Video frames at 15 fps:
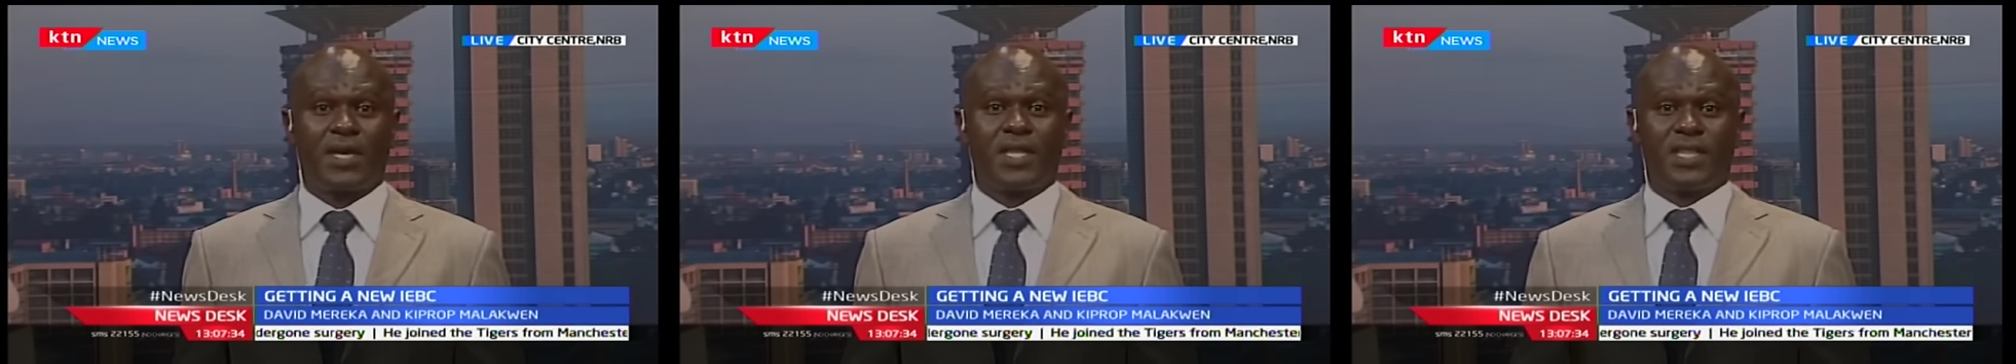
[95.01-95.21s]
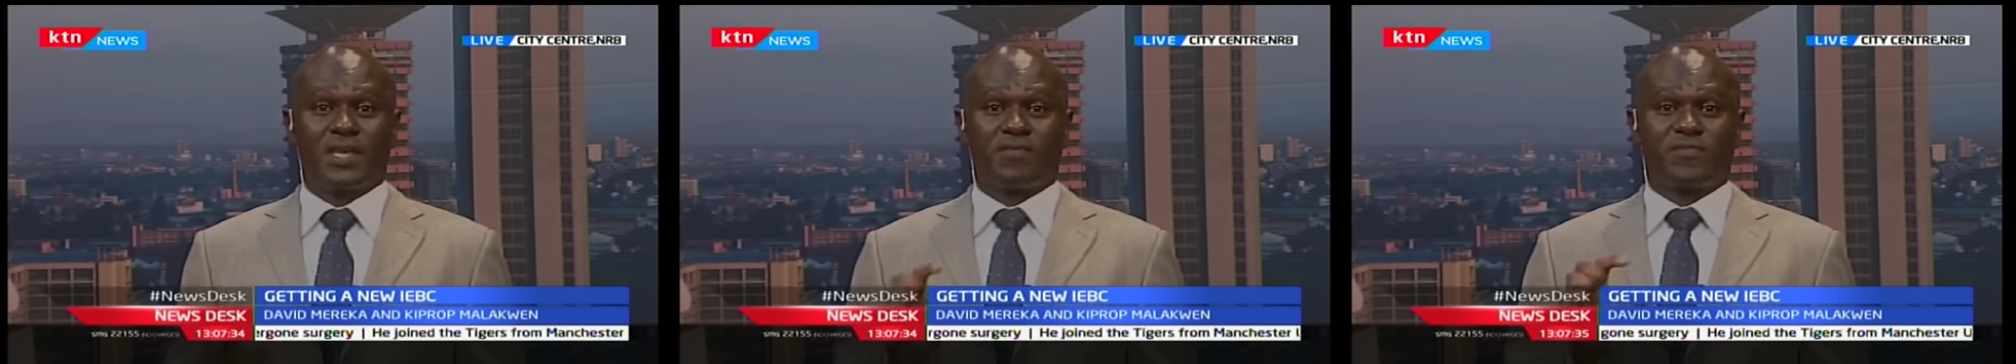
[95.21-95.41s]

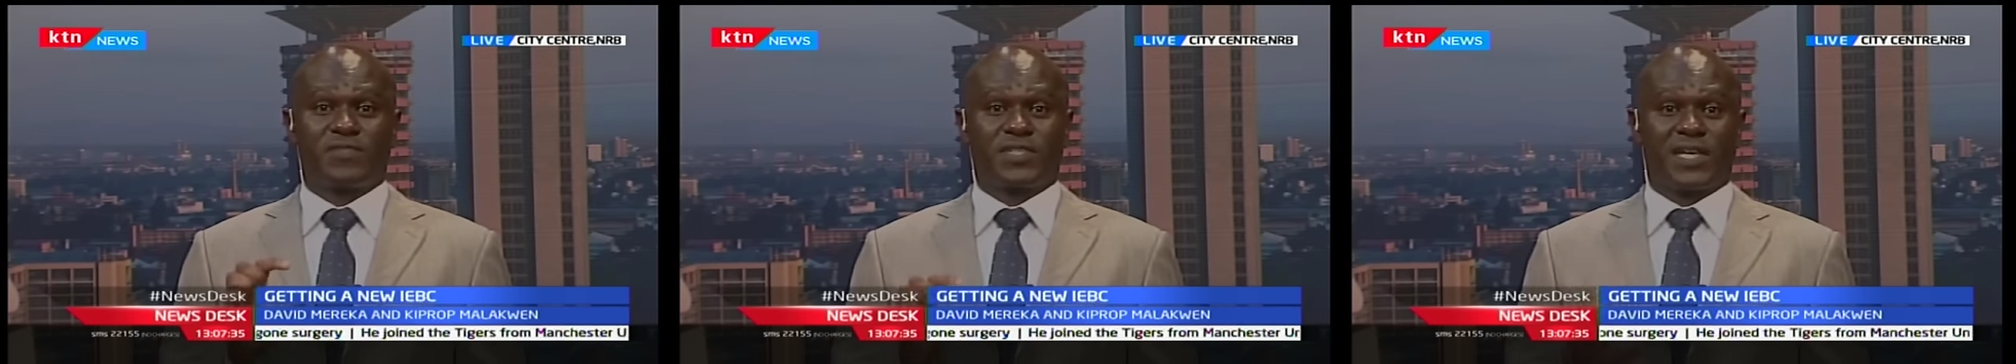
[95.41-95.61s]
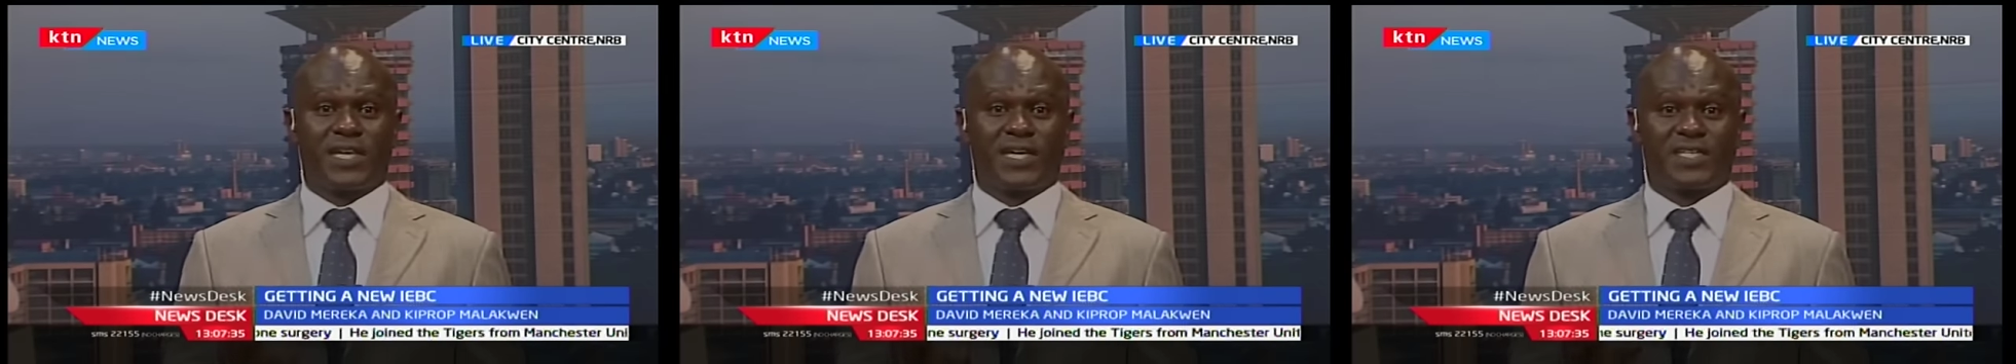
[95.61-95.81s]
they've
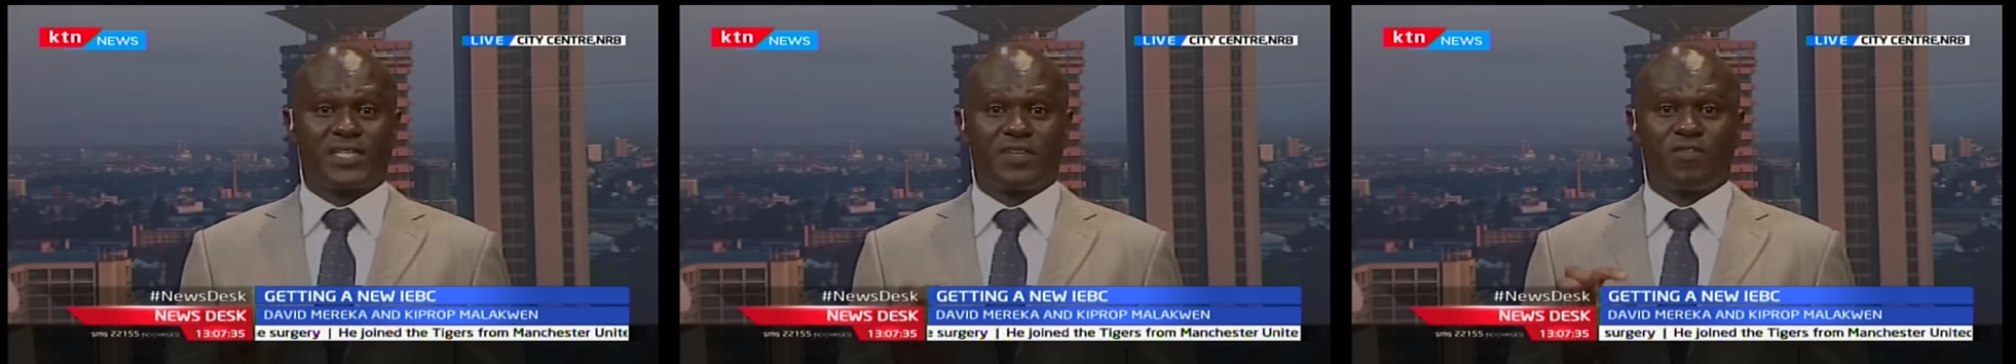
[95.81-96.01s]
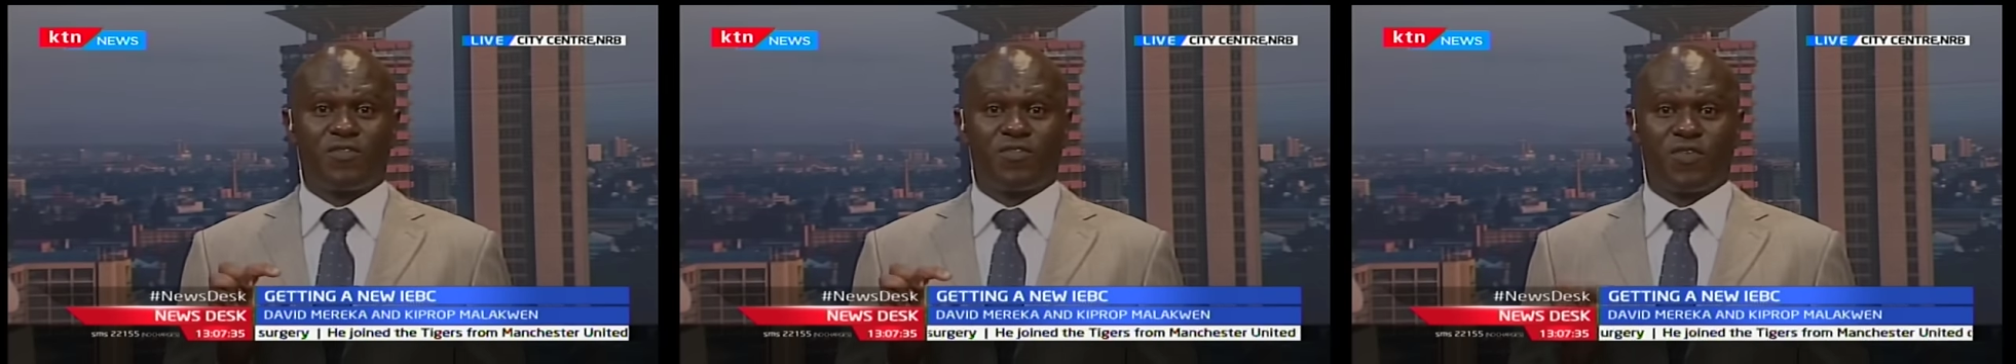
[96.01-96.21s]

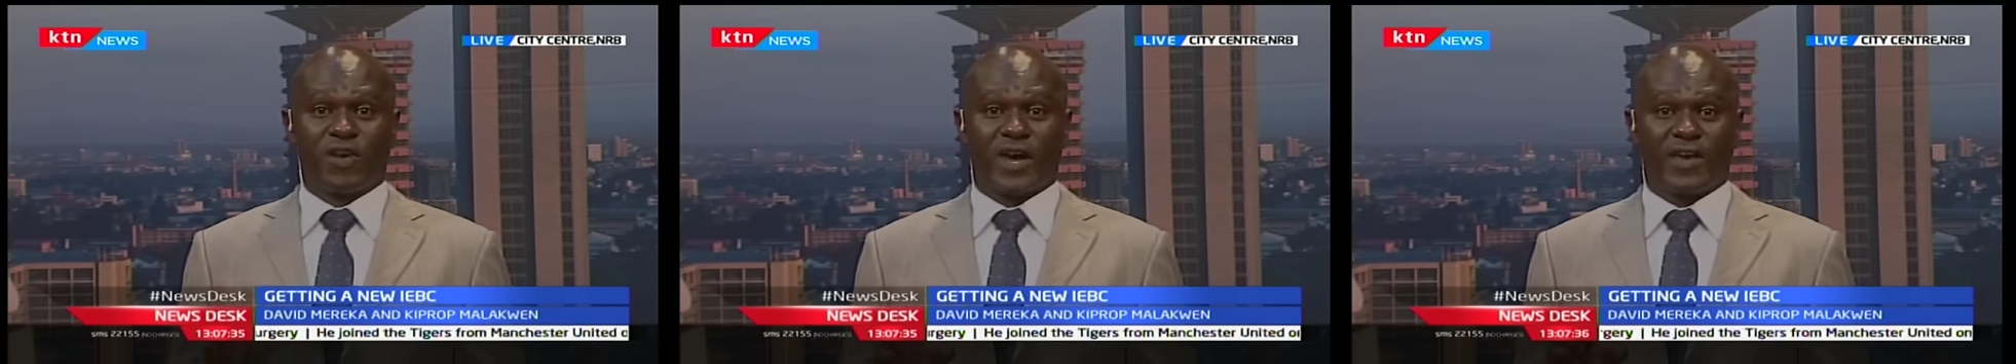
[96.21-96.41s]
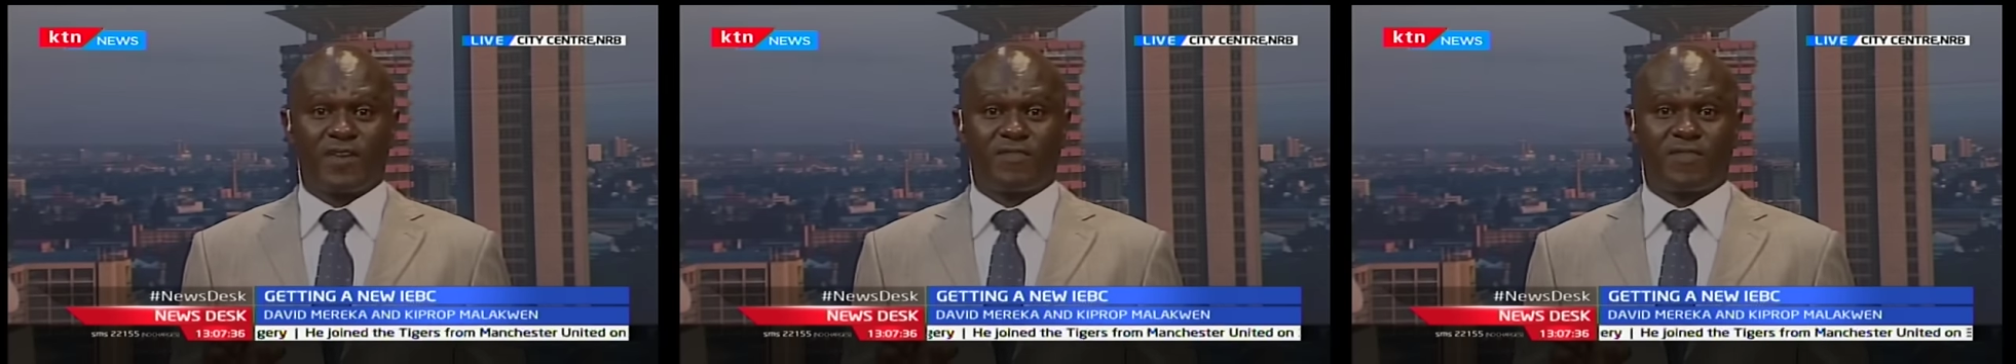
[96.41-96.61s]
selected
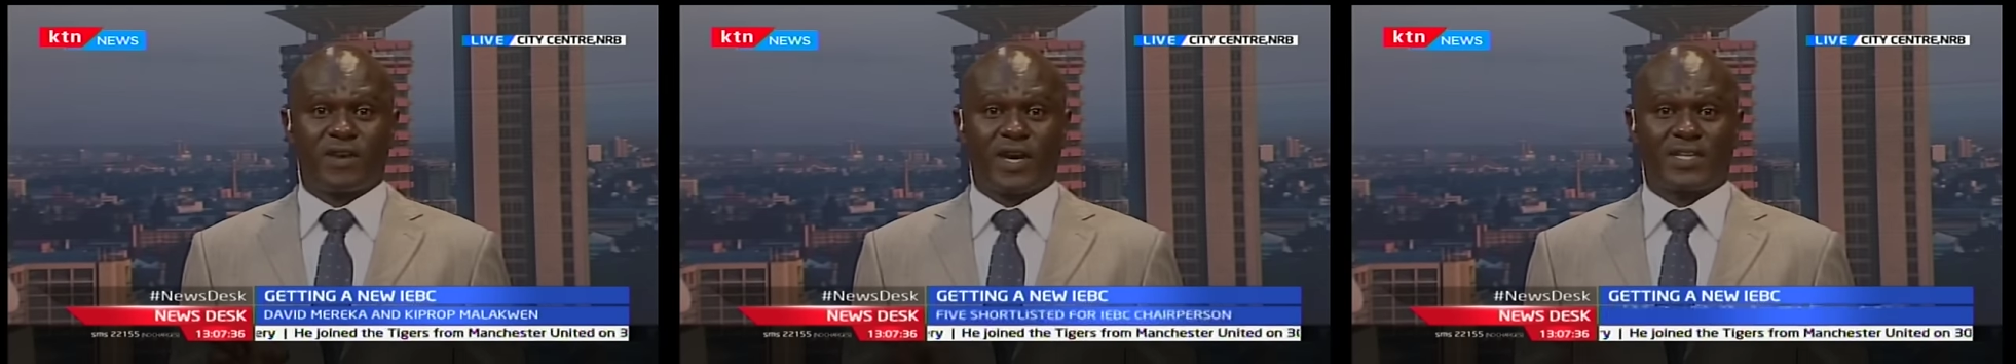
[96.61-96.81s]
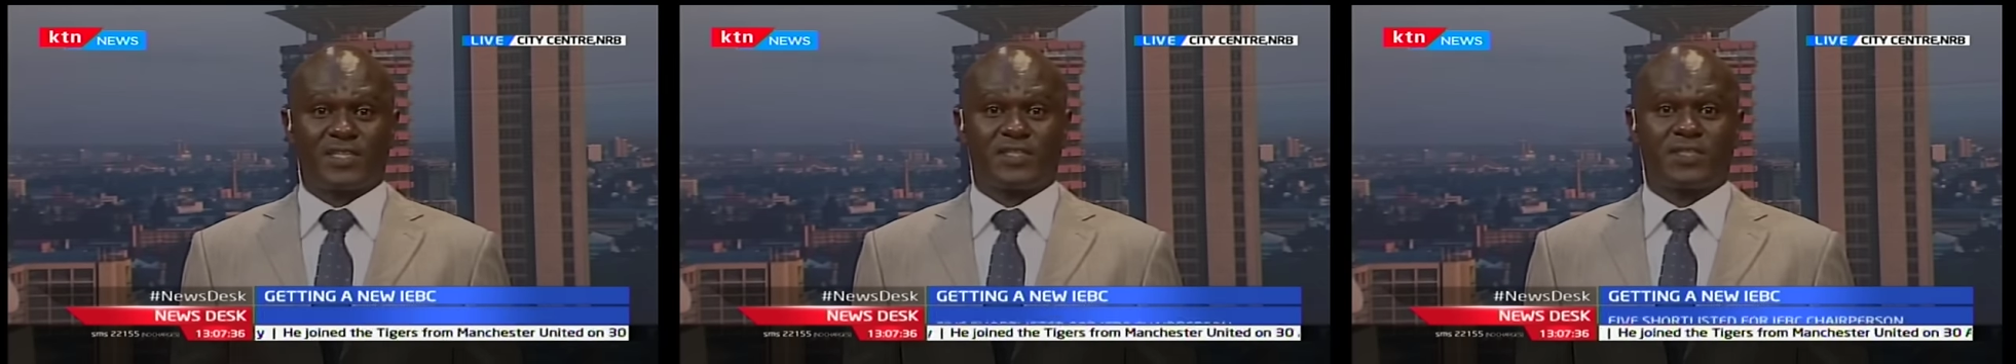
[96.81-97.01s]
five
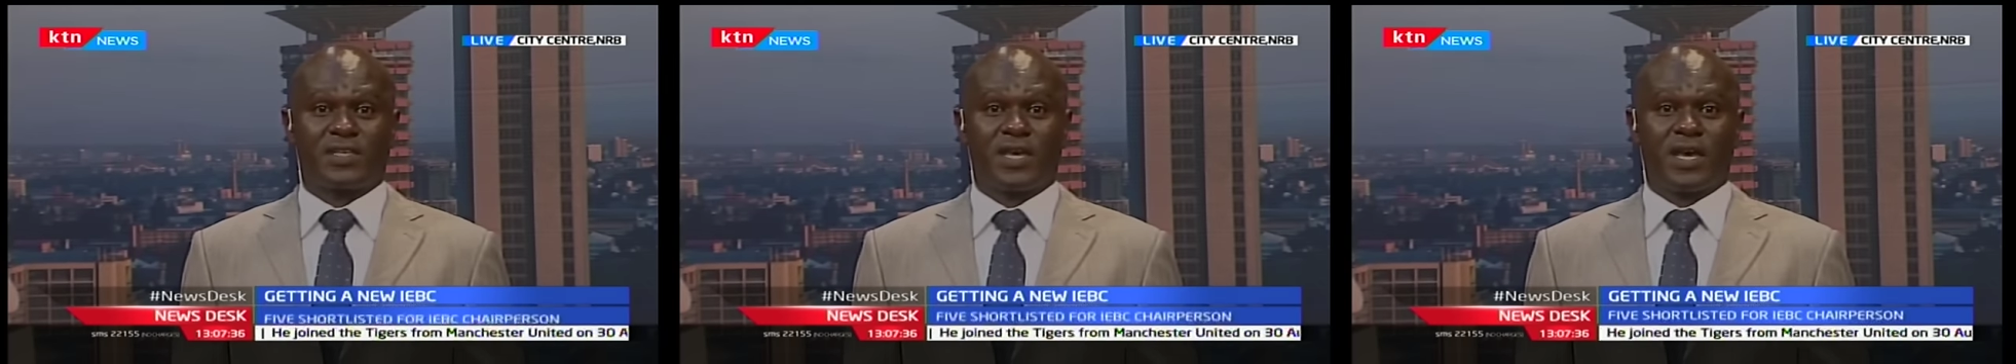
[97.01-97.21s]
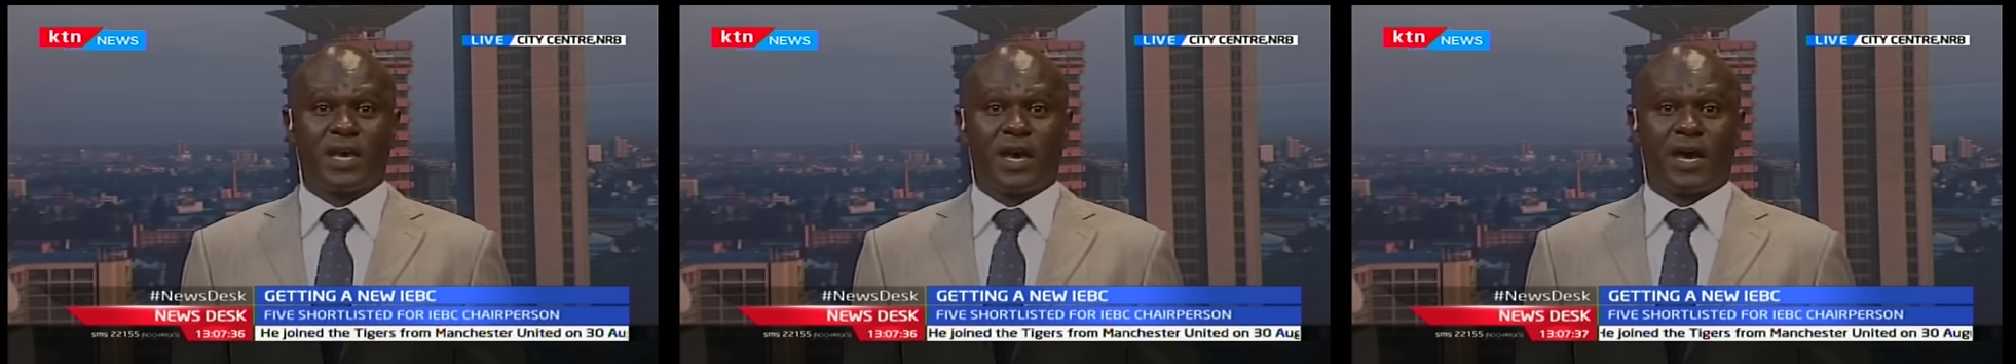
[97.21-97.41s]
as
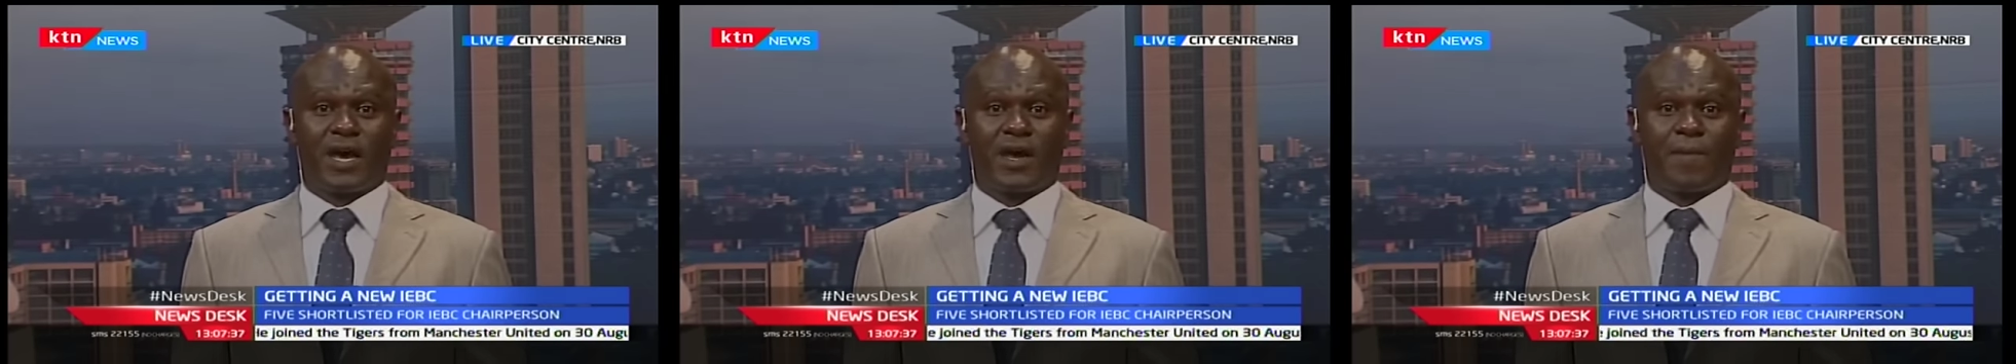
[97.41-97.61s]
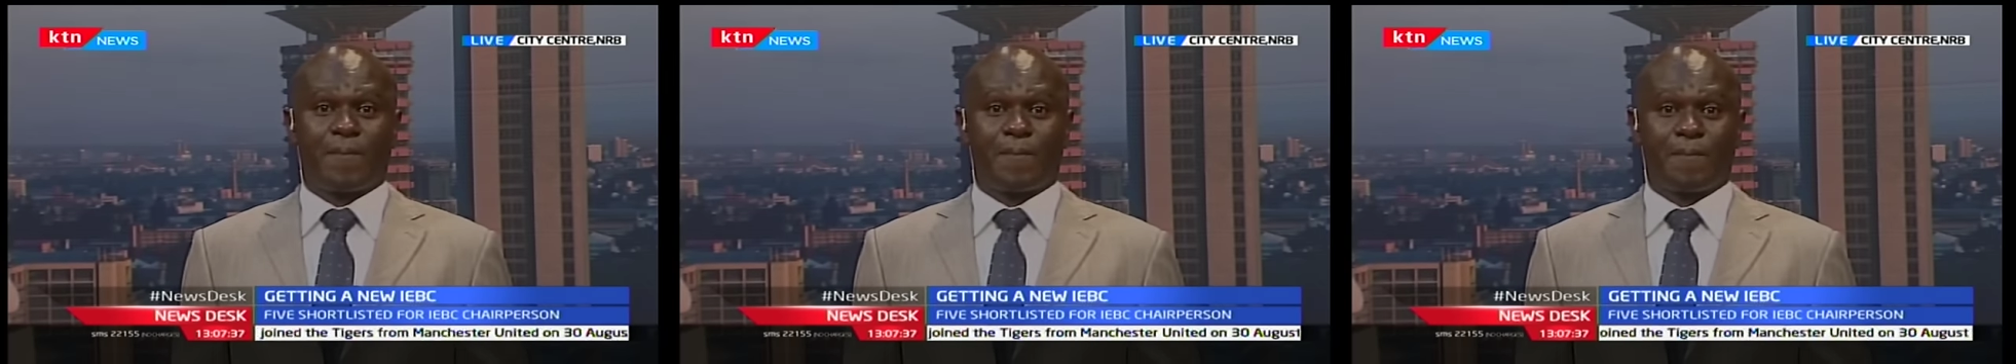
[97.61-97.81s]

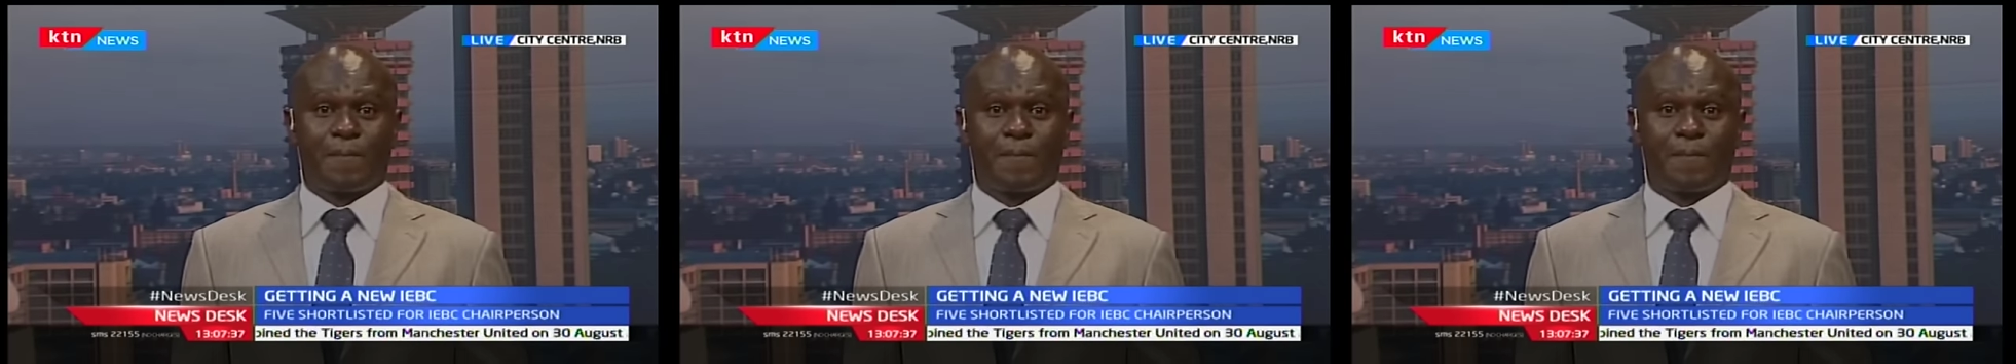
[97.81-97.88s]
uh,